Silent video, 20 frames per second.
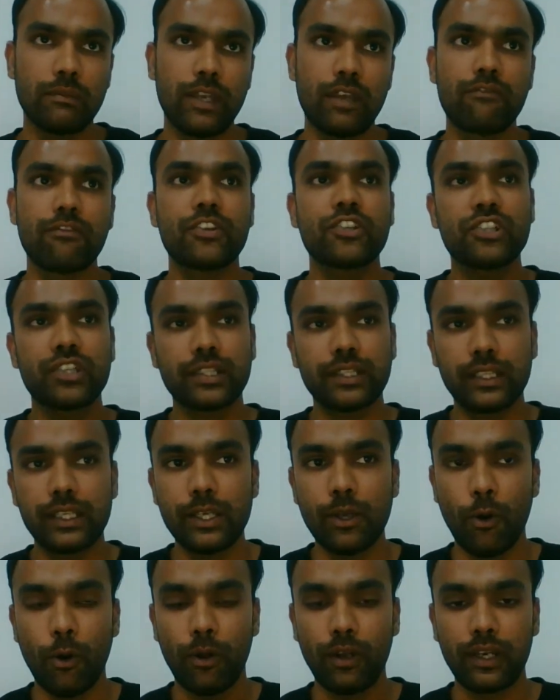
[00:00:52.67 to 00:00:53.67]

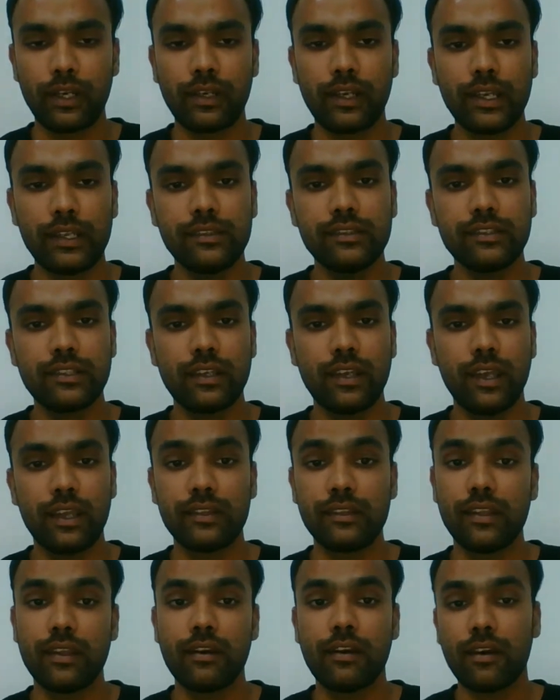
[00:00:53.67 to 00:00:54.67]
efficiently organized
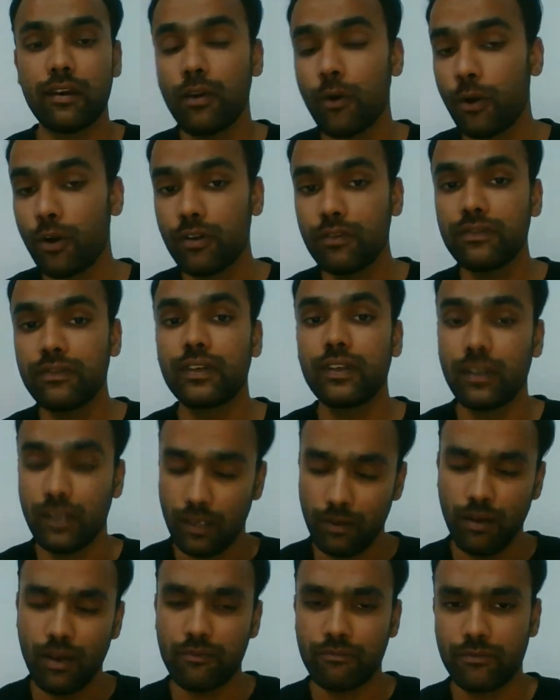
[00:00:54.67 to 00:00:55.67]
and there are a lot
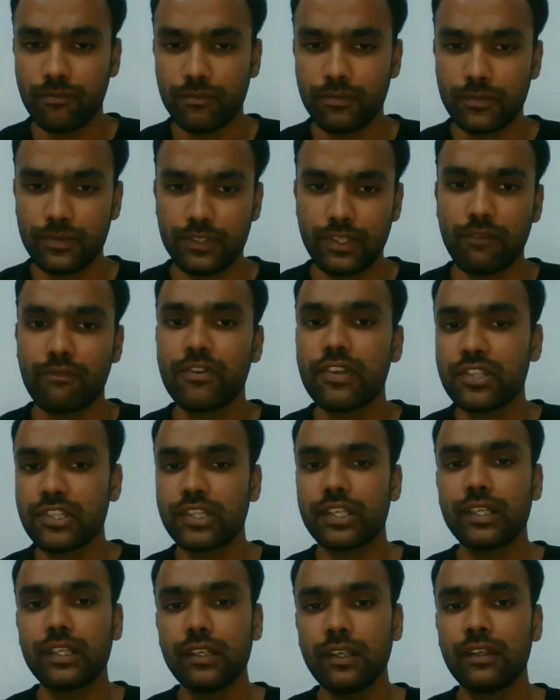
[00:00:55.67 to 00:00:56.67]
of
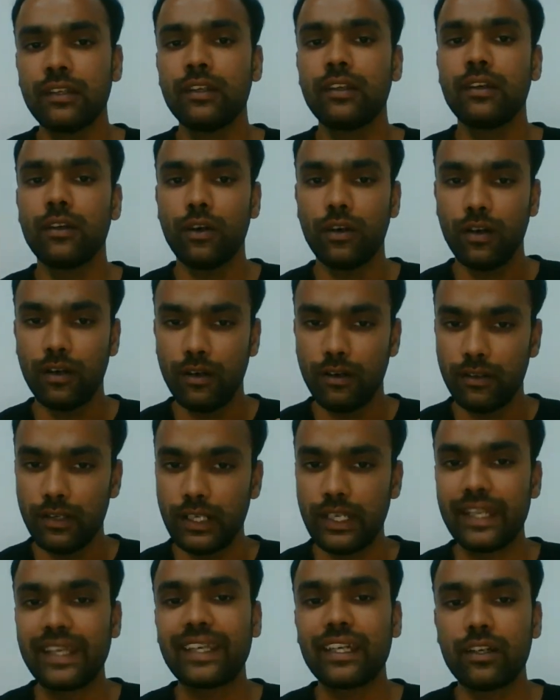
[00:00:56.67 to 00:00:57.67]
sufficient
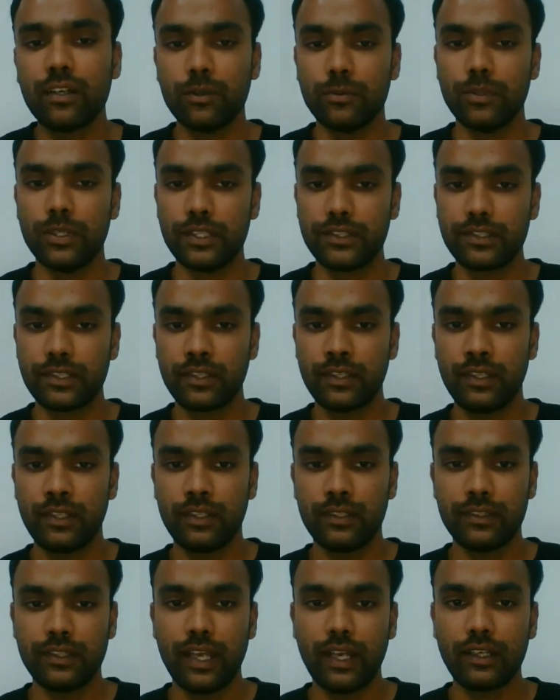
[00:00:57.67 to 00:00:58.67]
linker words
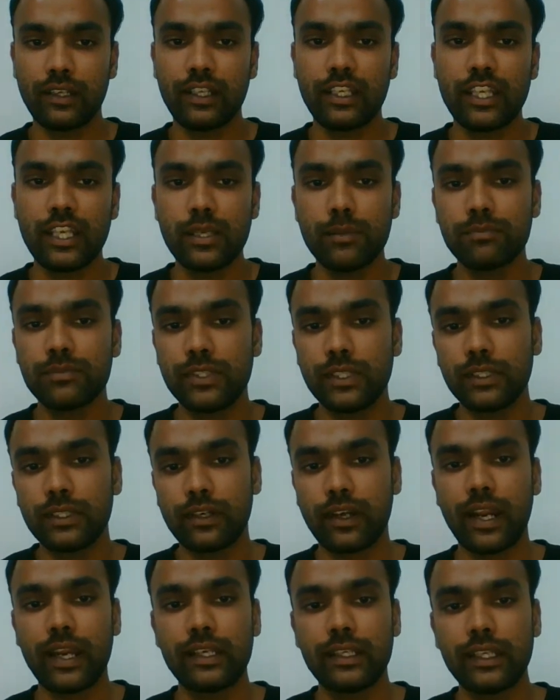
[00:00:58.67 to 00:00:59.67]
that keep the
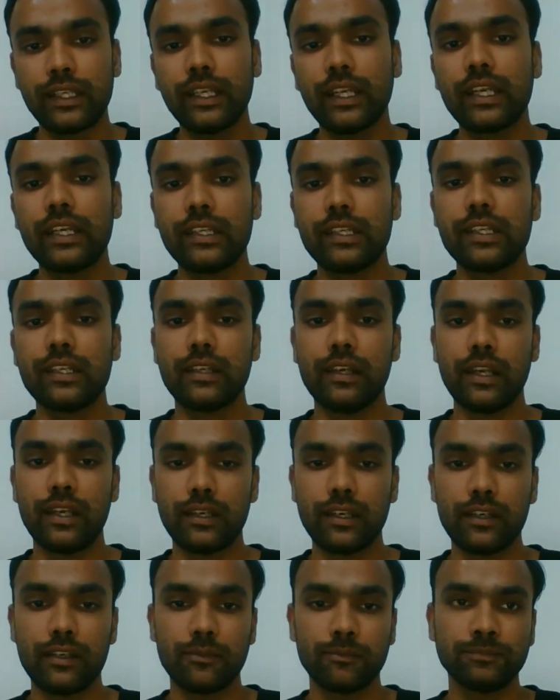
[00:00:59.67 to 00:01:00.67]
writing
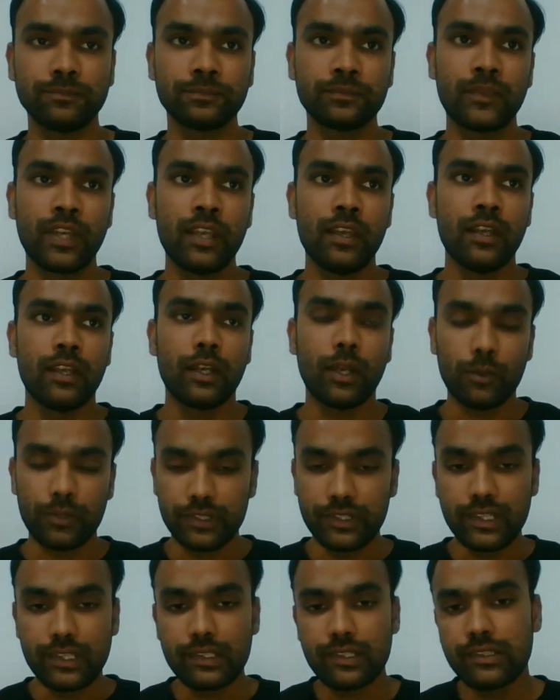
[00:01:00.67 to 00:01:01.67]
integrated.
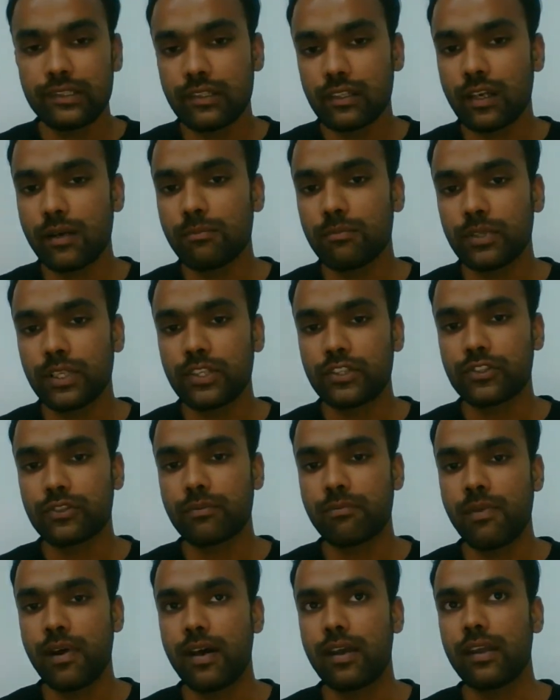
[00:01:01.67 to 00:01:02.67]
Now, this is
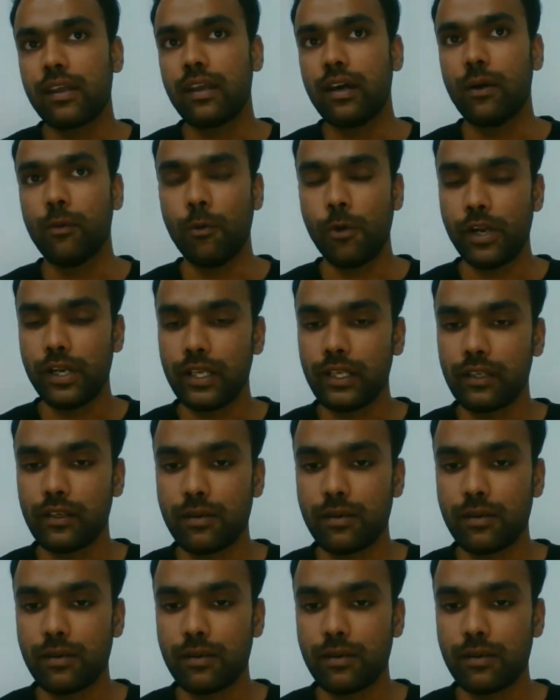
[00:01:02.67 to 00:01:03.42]
accomplished by avoiding